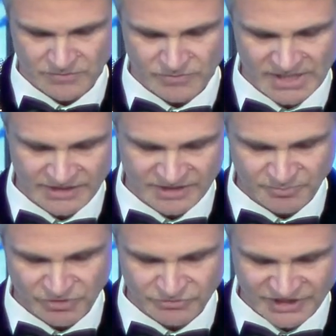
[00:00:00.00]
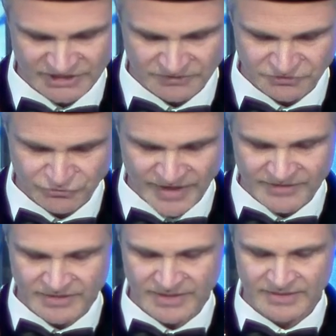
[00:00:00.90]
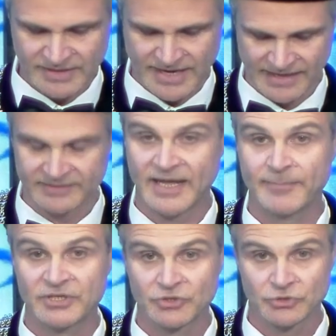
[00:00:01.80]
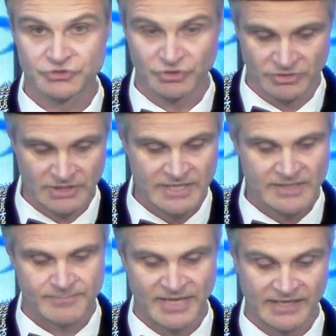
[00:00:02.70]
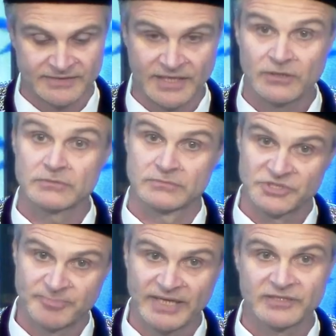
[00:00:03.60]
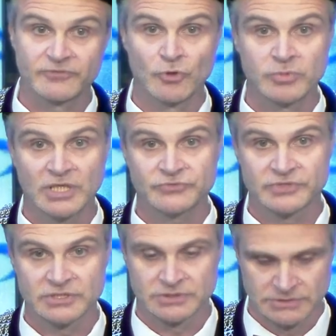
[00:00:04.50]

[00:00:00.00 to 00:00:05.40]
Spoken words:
while in the process of strengthening academic culture back in their respective home countries.